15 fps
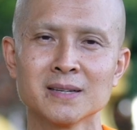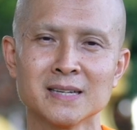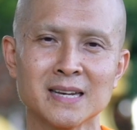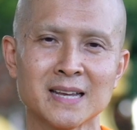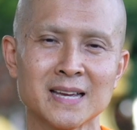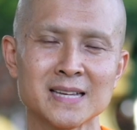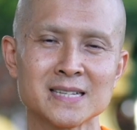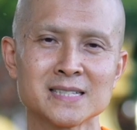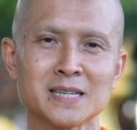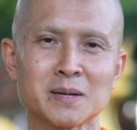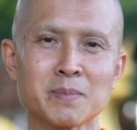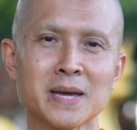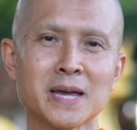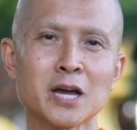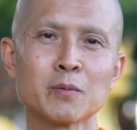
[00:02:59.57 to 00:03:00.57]
in case
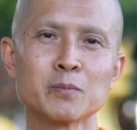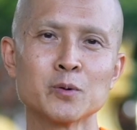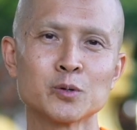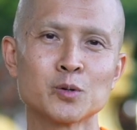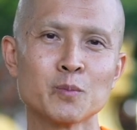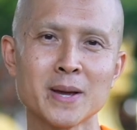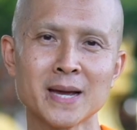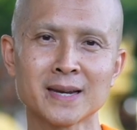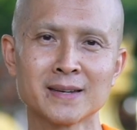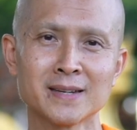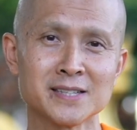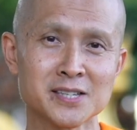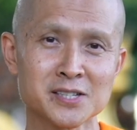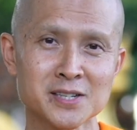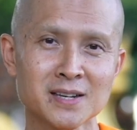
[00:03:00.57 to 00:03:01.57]
it may help you to make
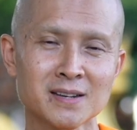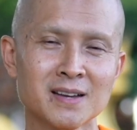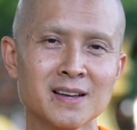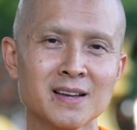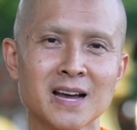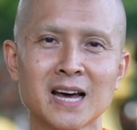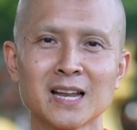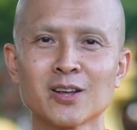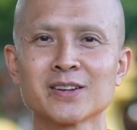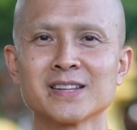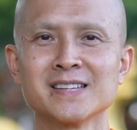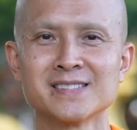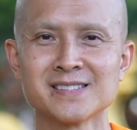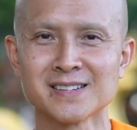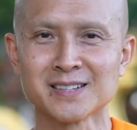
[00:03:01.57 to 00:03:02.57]
decision a lot
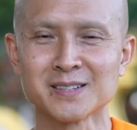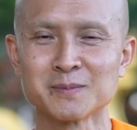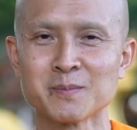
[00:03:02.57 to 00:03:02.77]
easier.